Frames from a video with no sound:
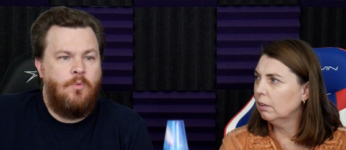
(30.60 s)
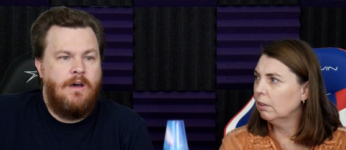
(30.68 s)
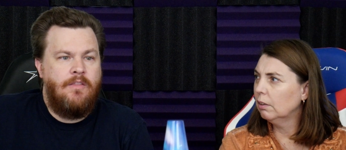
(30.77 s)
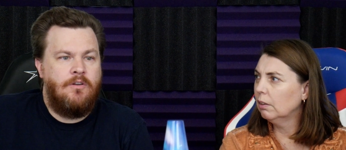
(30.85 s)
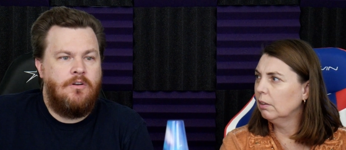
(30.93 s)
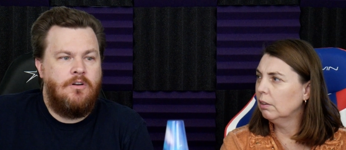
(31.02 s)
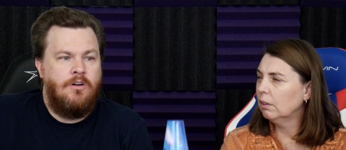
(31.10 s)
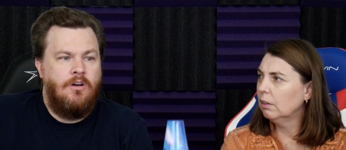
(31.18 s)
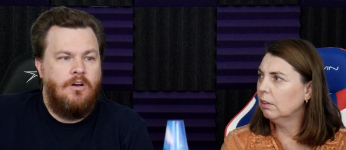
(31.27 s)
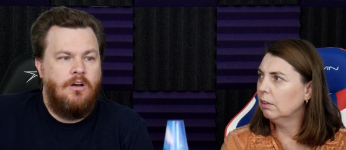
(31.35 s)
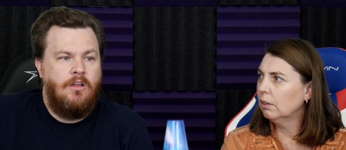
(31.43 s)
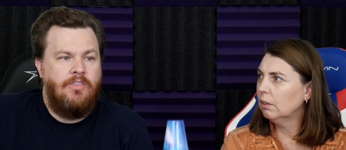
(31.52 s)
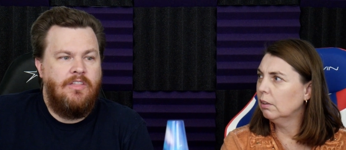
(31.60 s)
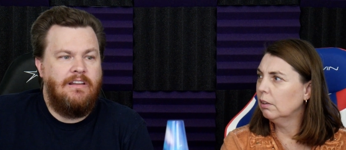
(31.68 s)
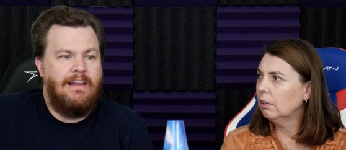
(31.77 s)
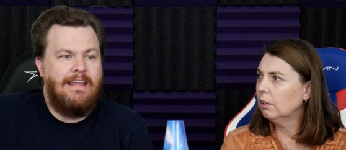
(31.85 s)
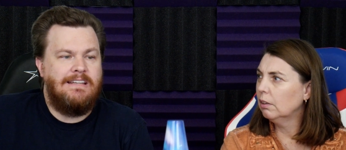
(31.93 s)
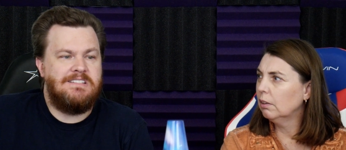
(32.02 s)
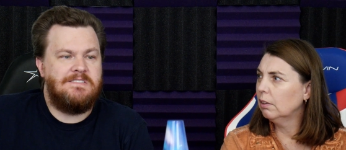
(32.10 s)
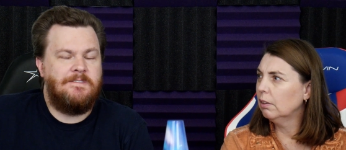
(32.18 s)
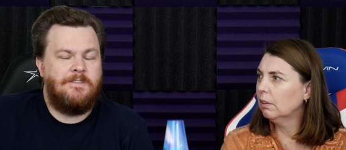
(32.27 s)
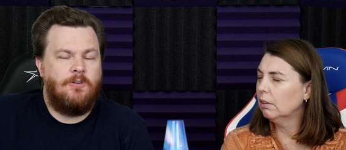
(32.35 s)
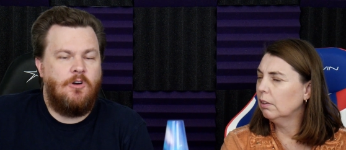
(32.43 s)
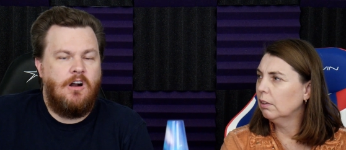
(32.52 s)
Speaker 1: whether the latest
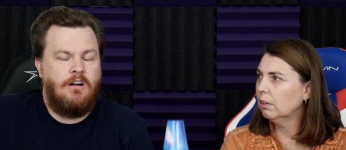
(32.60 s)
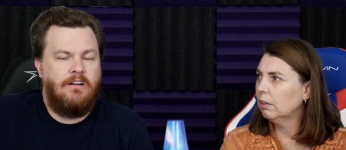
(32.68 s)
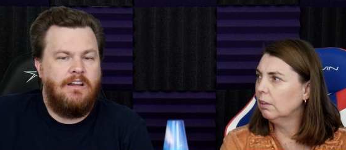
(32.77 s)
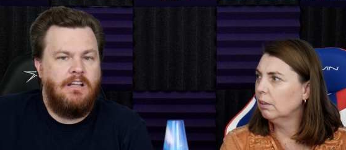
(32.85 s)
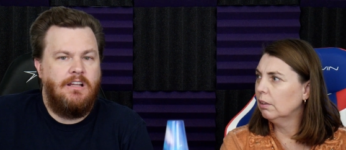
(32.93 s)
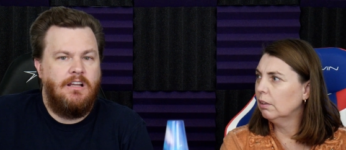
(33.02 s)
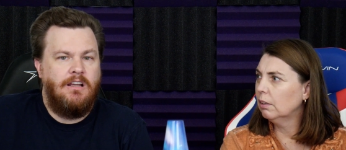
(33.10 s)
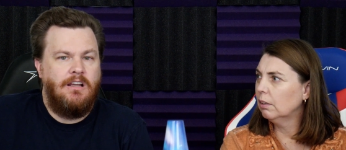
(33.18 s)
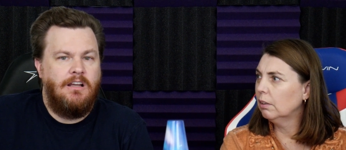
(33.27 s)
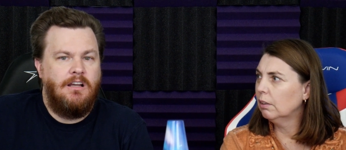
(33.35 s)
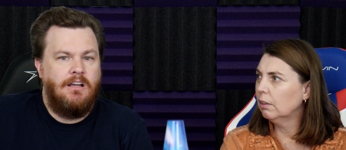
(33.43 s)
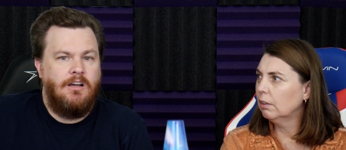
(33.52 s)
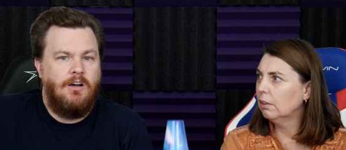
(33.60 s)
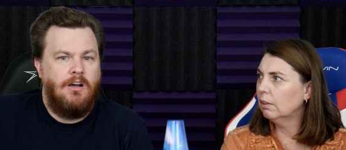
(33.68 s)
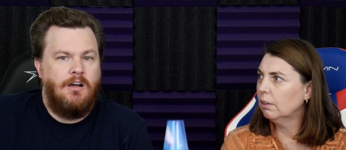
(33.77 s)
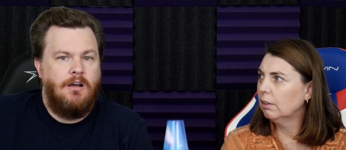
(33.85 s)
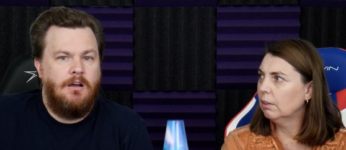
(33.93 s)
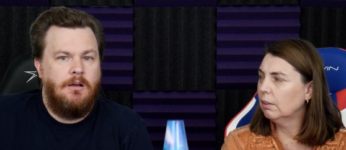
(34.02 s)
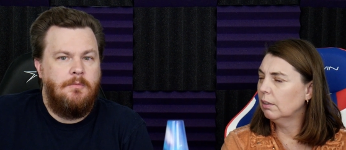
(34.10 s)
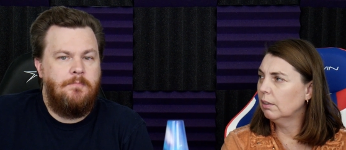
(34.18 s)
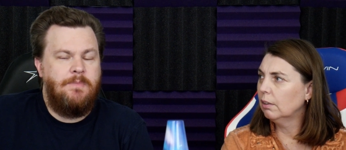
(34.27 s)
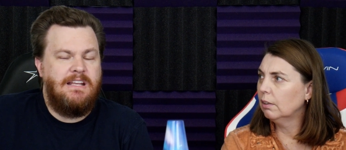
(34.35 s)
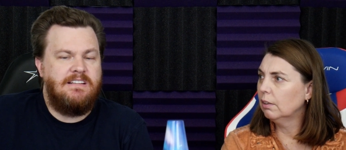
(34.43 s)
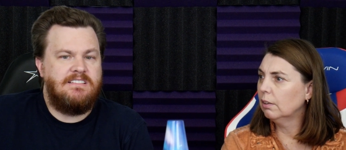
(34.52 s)
Ferrari
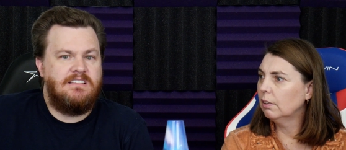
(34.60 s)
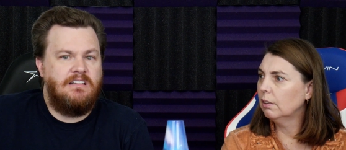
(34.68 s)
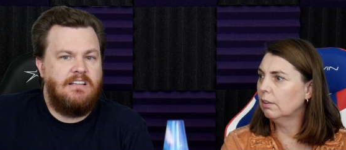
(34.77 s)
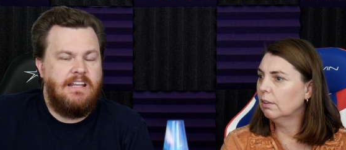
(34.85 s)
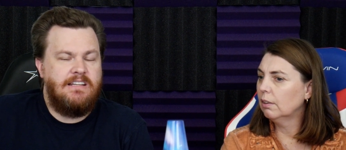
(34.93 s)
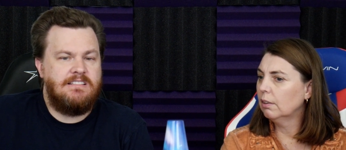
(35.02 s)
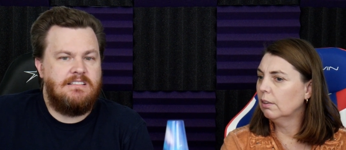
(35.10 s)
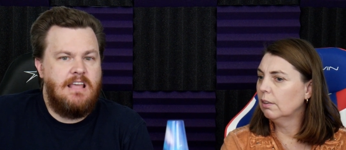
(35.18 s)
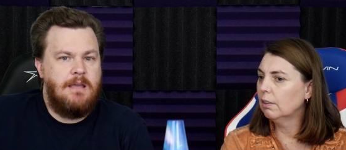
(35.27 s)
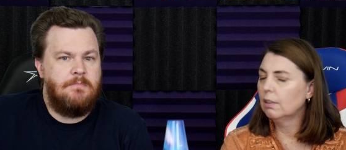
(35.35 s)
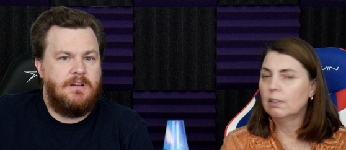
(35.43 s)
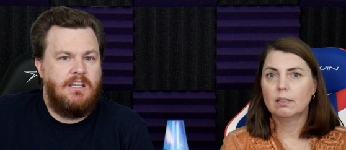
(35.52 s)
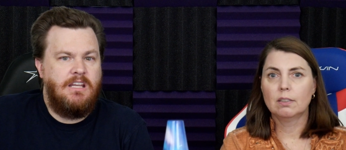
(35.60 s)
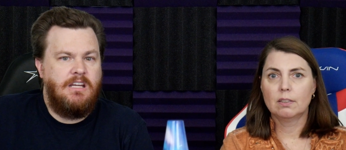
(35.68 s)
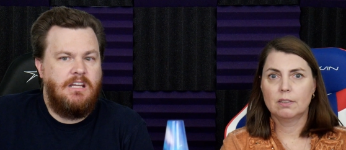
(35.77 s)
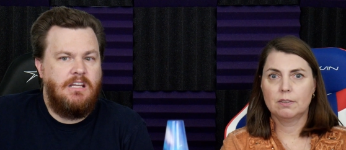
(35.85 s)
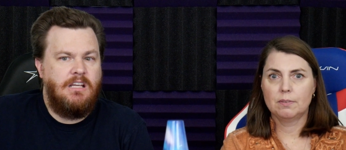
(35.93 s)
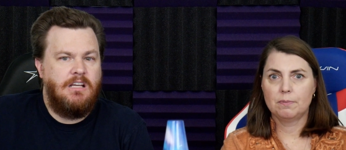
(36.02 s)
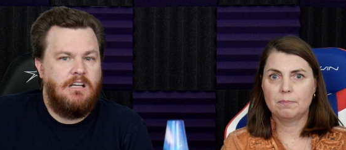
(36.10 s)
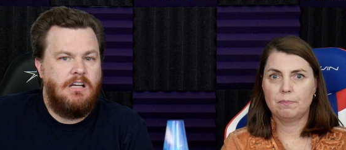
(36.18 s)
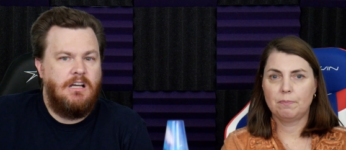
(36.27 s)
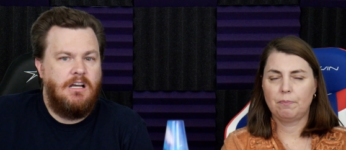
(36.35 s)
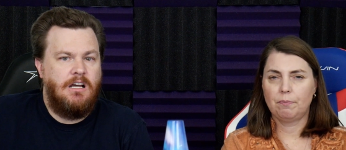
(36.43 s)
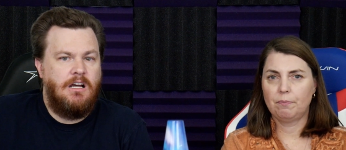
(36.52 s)
beats the latest Lamborghini
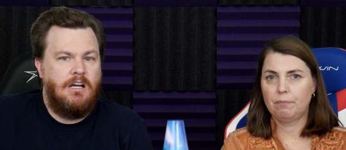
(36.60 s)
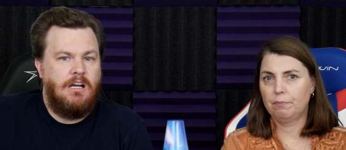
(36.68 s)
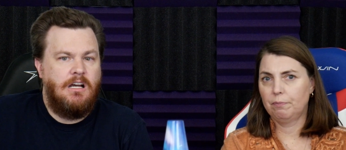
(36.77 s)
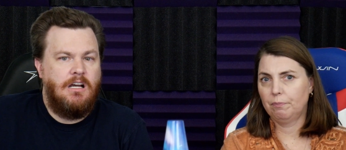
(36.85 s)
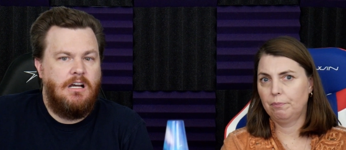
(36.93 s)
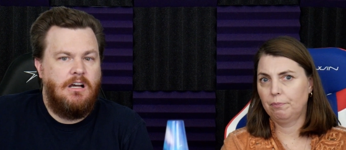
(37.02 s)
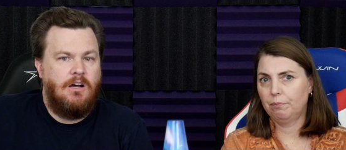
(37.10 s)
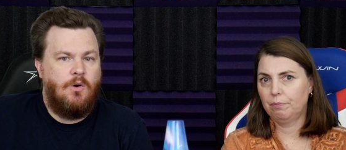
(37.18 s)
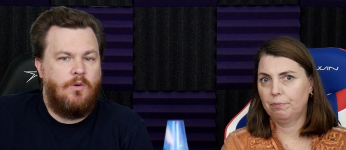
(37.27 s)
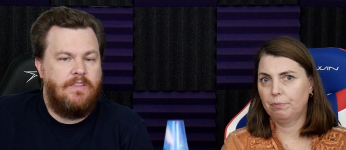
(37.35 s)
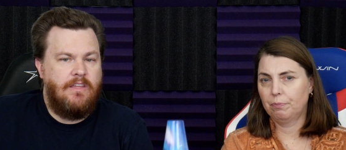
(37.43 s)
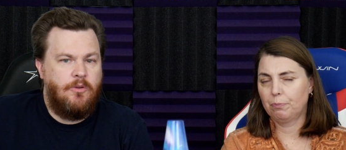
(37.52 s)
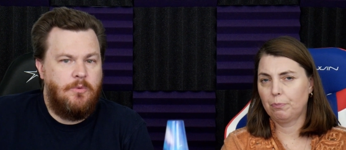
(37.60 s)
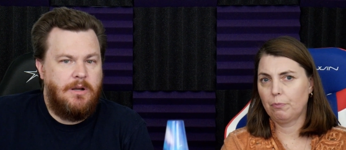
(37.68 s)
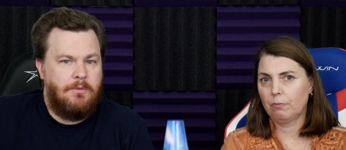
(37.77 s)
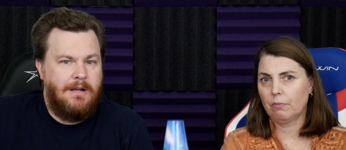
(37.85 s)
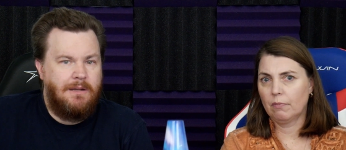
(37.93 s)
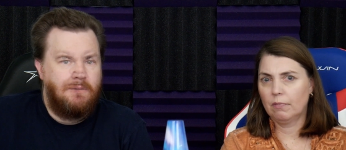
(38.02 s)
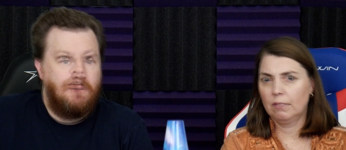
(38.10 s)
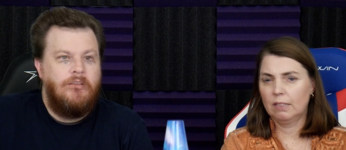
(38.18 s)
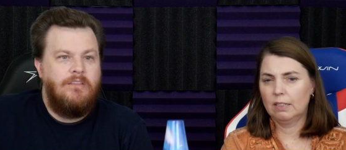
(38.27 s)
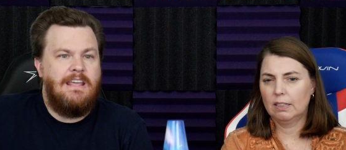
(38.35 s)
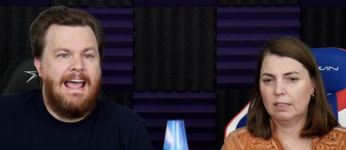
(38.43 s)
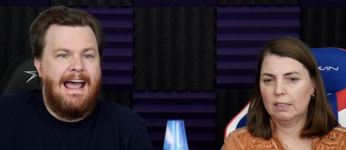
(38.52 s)
or the other way around.
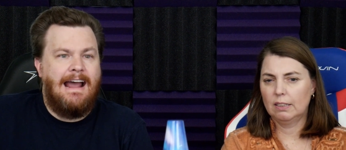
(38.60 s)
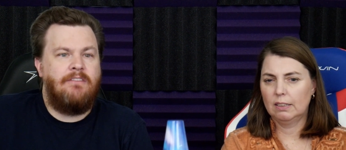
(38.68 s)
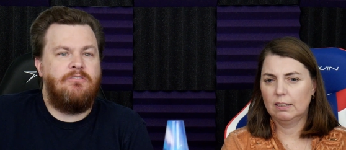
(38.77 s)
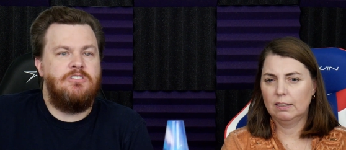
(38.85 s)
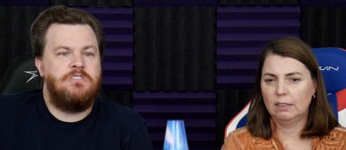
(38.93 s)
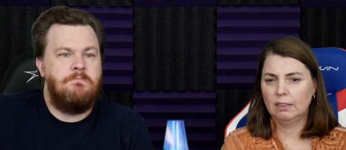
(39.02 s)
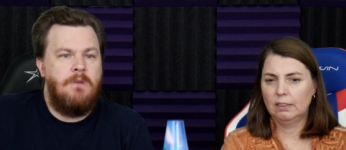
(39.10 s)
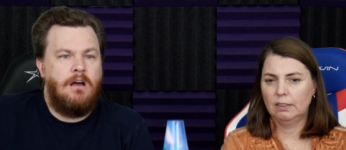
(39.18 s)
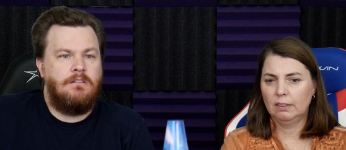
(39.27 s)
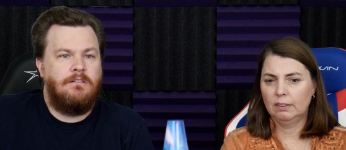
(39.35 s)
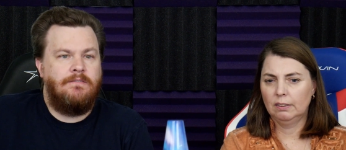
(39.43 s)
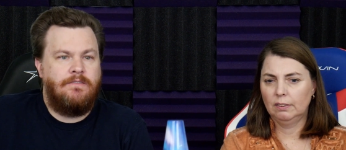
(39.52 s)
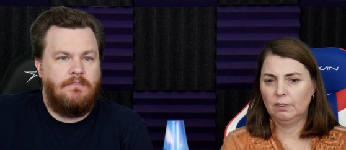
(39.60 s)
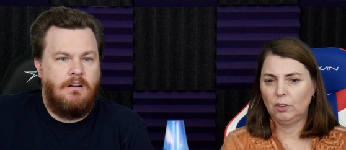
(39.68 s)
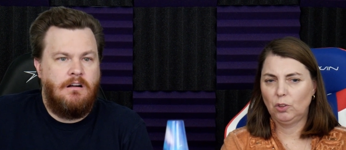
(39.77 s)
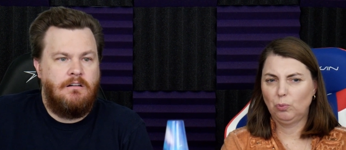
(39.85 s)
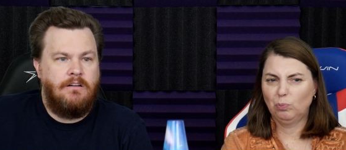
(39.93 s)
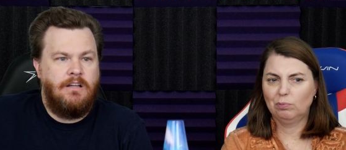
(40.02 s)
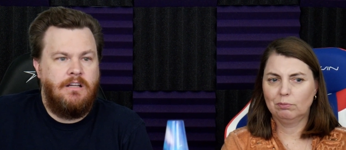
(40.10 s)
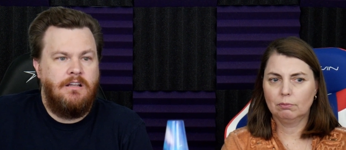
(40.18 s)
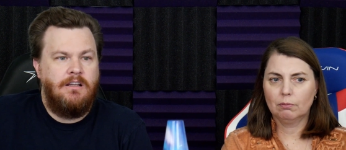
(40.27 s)
The average modern Ferrari